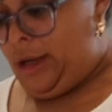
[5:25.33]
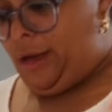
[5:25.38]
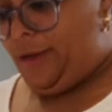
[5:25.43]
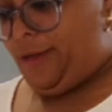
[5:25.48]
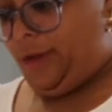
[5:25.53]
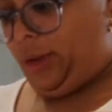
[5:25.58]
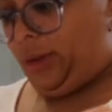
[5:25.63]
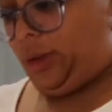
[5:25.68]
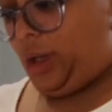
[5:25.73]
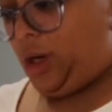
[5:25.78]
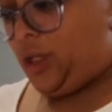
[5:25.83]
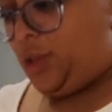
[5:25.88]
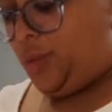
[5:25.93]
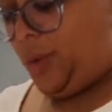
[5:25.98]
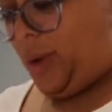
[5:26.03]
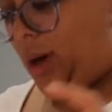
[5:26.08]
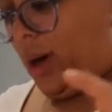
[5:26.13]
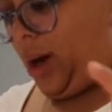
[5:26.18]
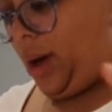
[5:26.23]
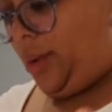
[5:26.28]
Fill a large
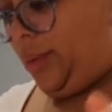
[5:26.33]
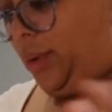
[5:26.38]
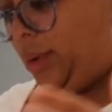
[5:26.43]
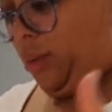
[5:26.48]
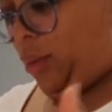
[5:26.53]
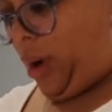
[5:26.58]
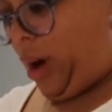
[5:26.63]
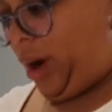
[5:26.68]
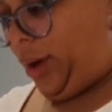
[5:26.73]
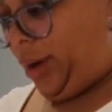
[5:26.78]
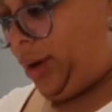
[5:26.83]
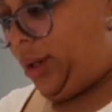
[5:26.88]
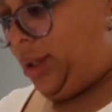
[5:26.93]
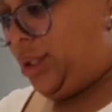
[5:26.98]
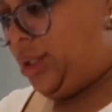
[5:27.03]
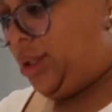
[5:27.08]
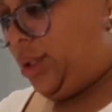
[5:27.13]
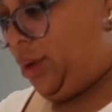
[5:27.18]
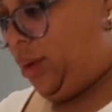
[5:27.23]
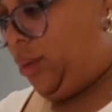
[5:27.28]
pot with water,
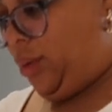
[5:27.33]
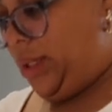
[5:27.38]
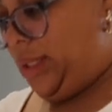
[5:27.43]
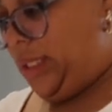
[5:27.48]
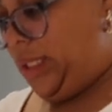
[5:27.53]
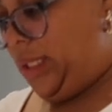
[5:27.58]
stir 1